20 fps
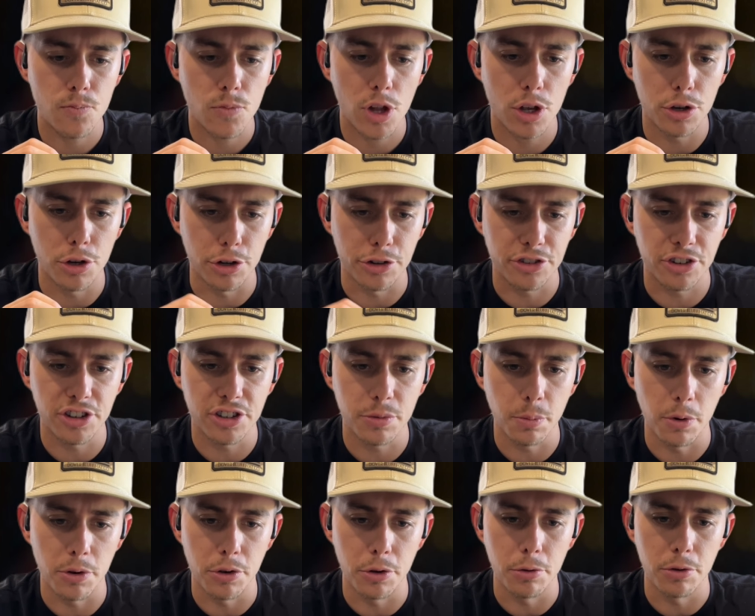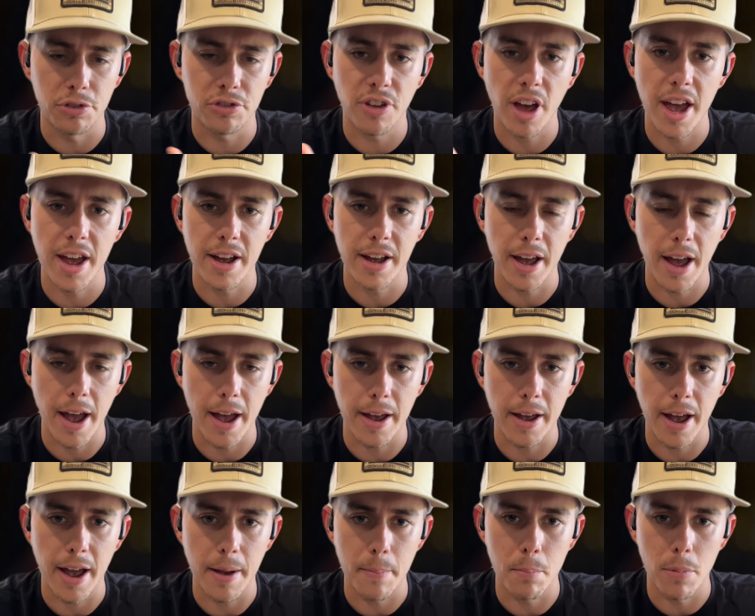your system to do is take
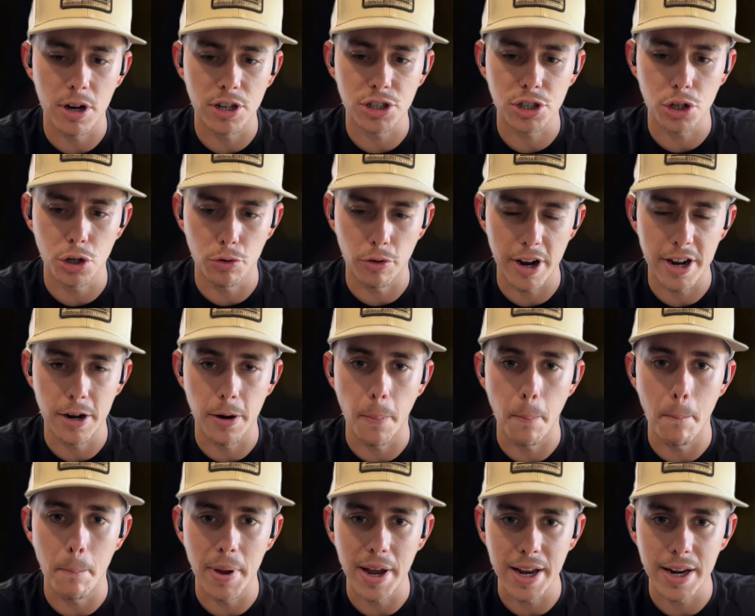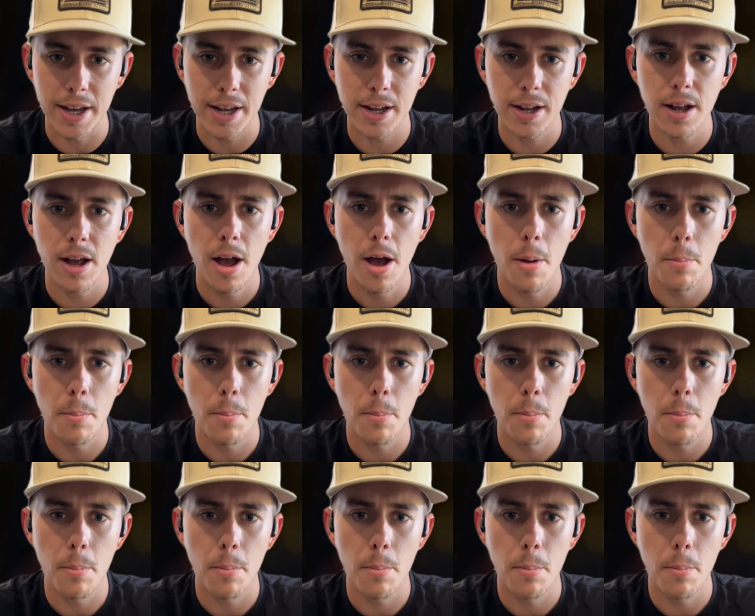a much greater beading,